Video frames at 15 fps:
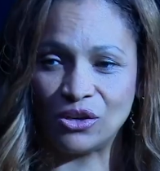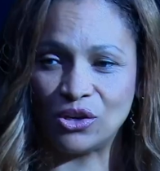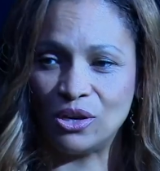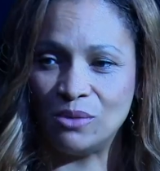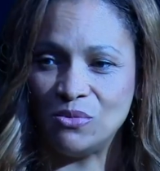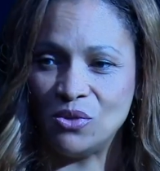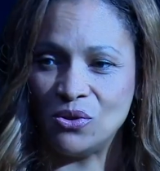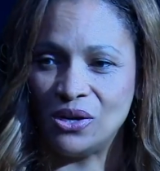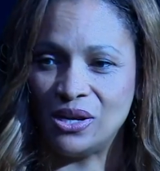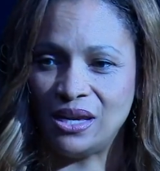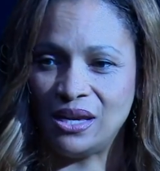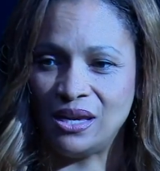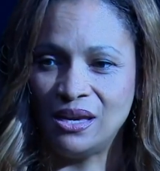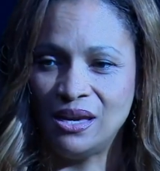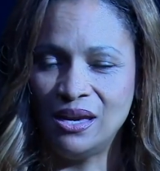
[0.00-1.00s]
the
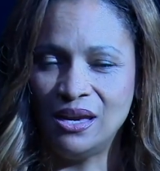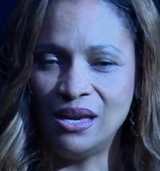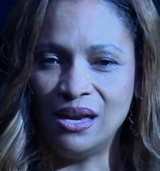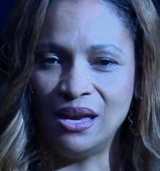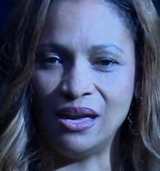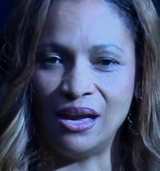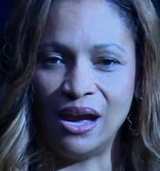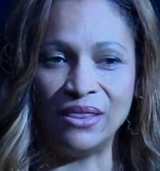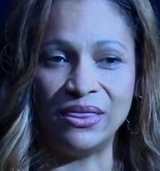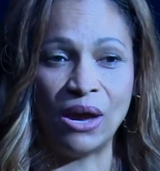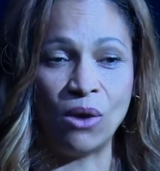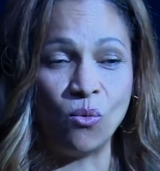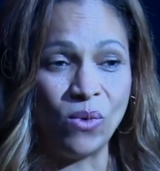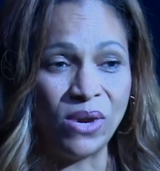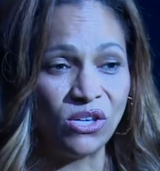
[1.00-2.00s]
community
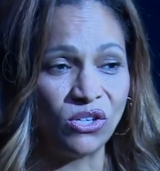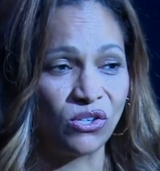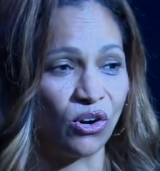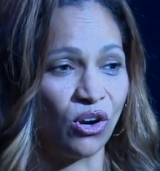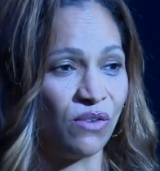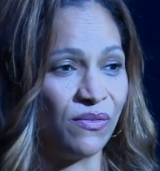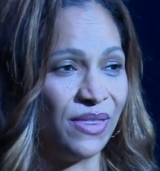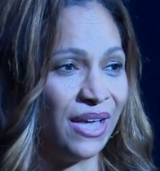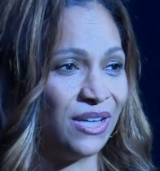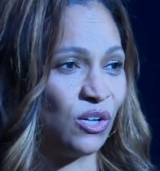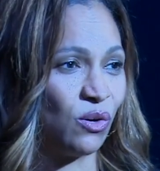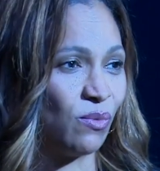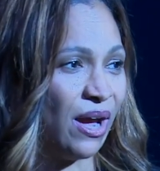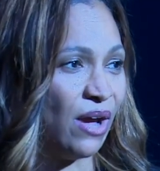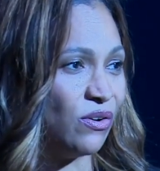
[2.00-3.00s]
that we serve and that's
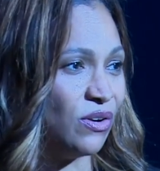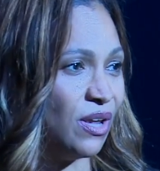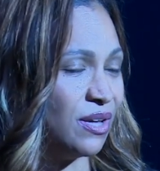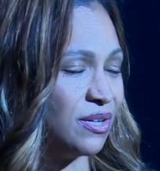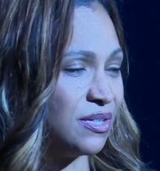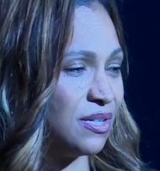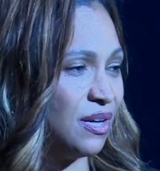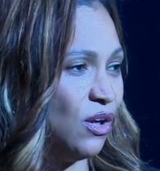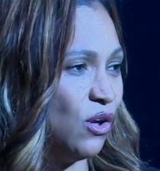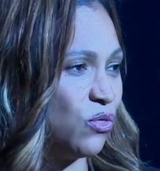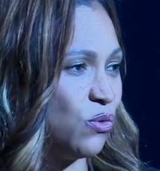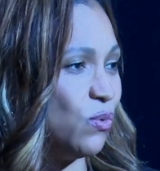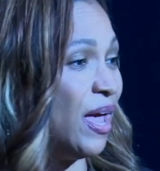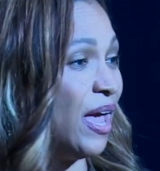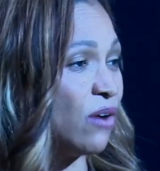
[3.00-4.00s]
around us
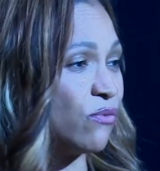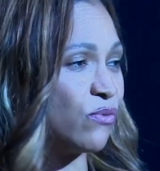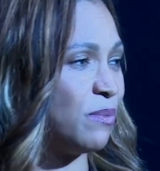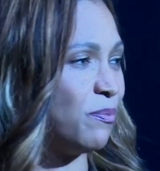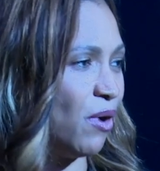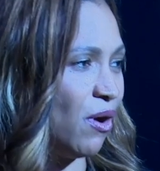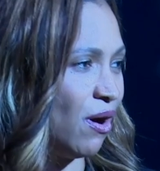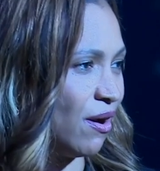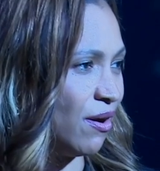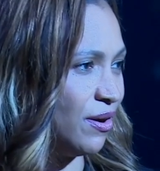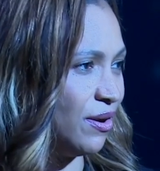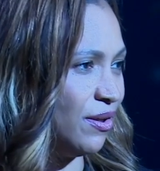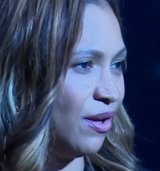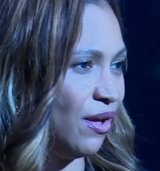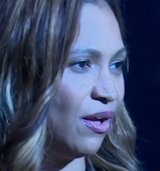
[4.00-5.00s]
through every
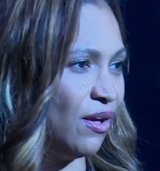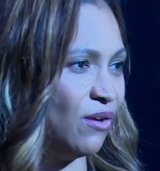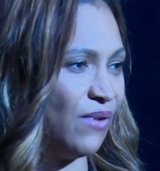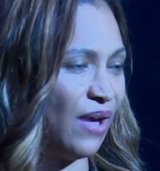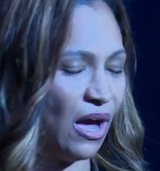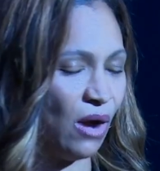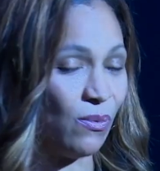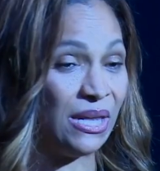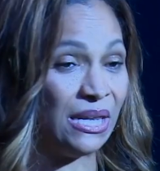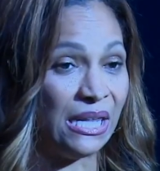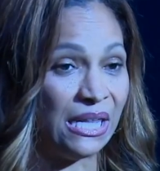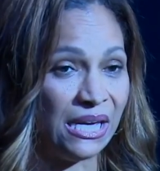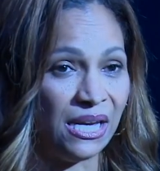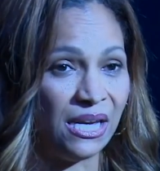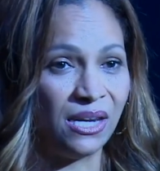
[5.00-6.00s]
part of how we
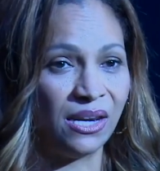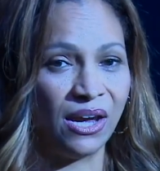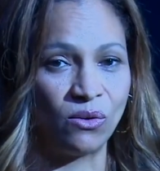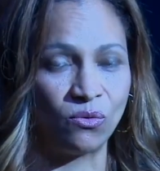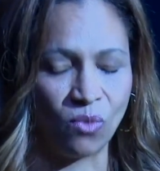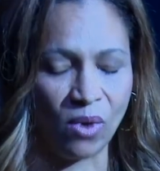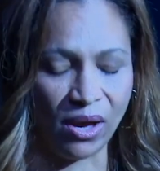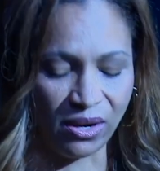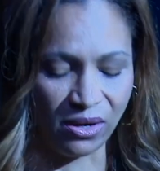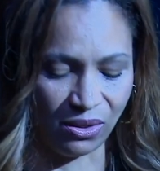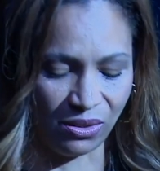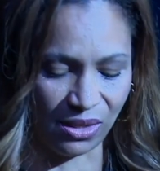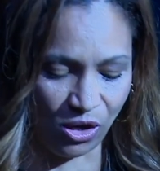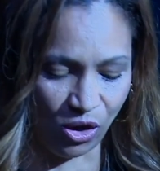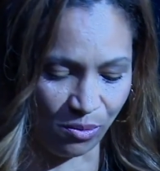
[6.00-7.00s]
lead and run
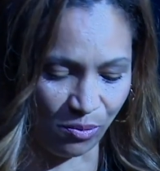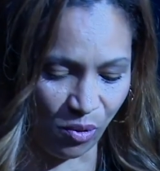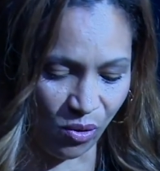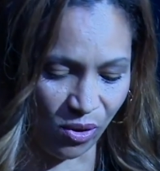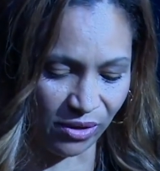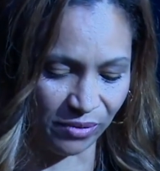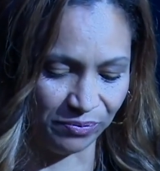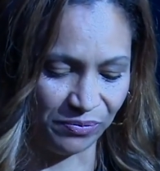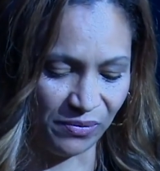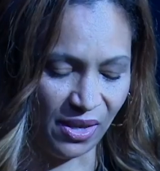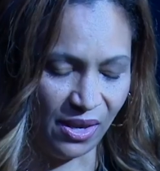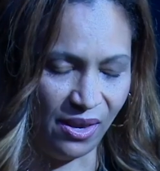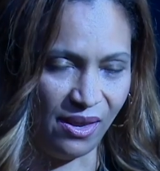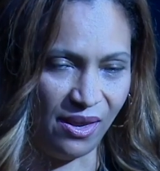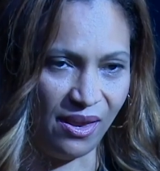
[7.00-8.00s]
the airport.
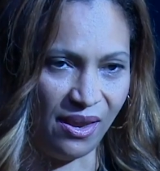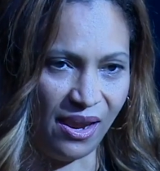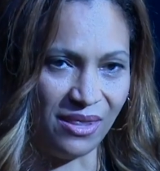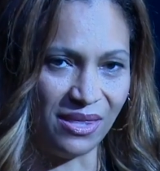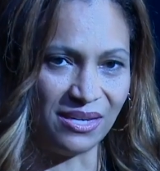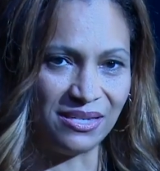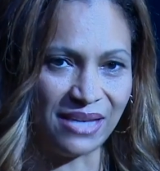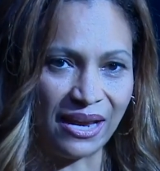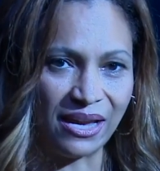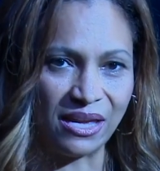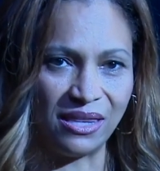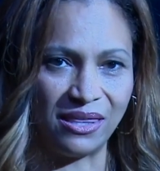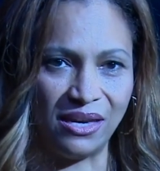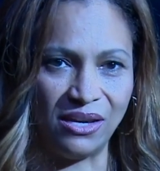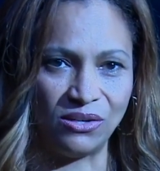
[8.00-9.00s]
And the
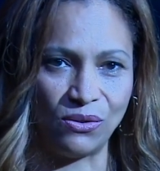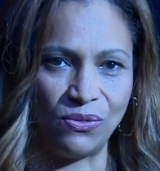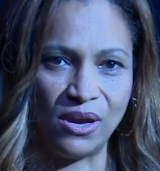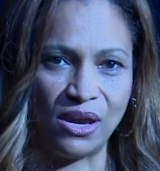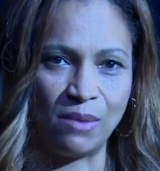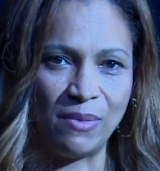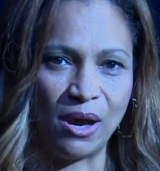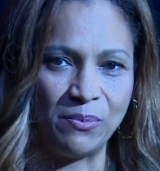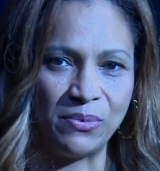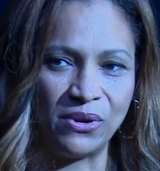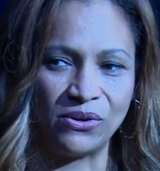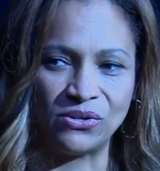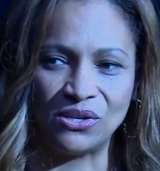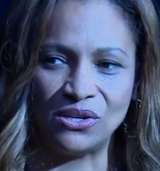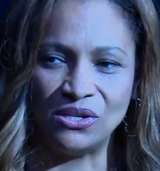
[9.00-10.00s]
second thing to think about
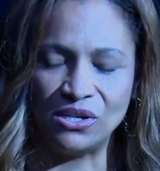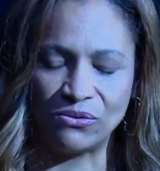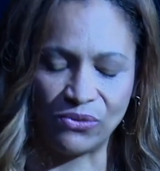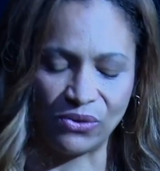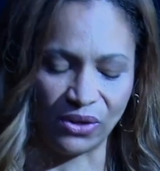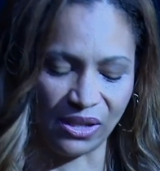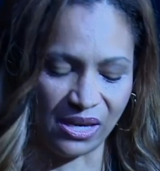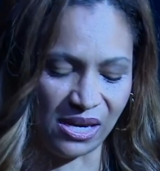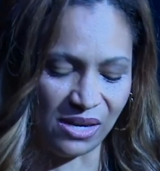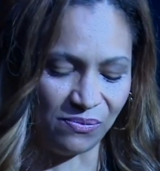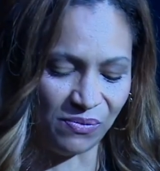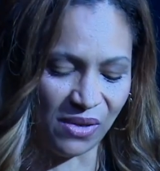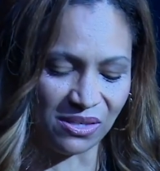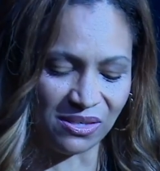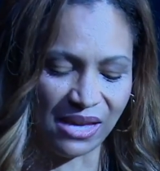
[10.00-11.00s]
Pearson differently
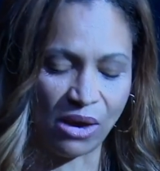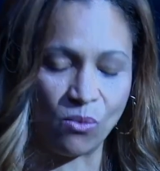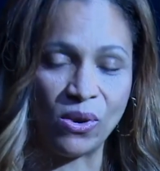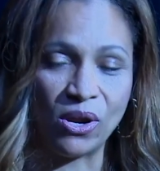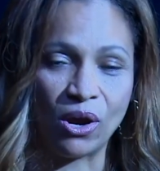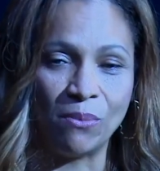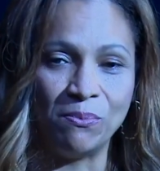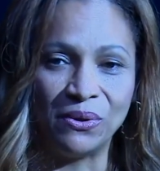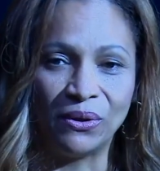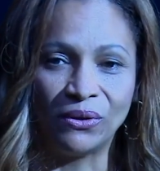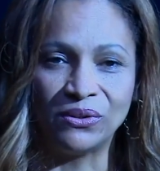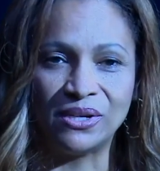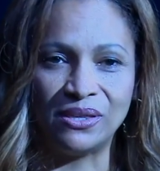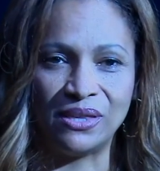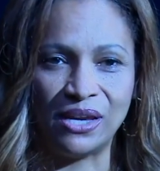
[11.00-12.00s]
is that we are
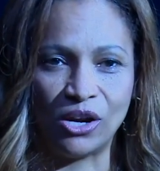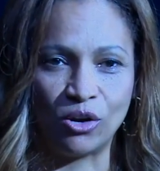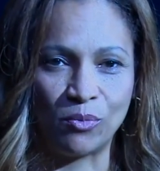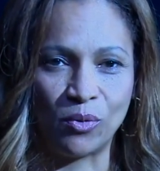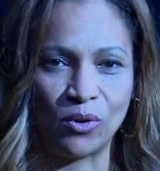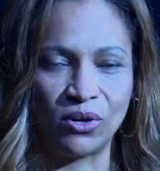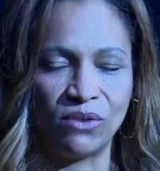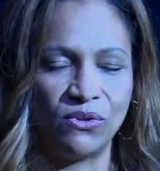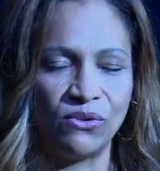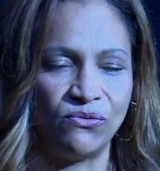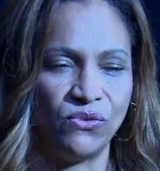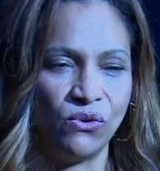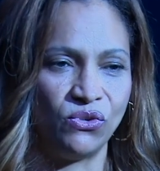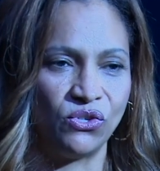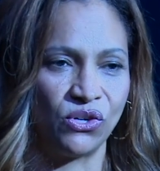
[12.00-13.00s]
building the airport of the
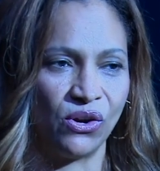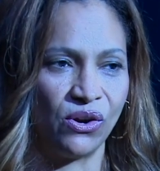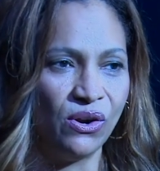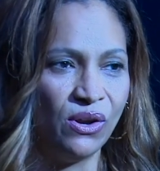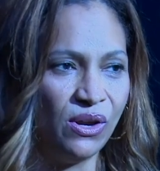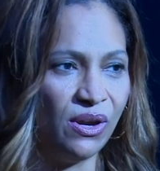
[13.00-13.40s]
future,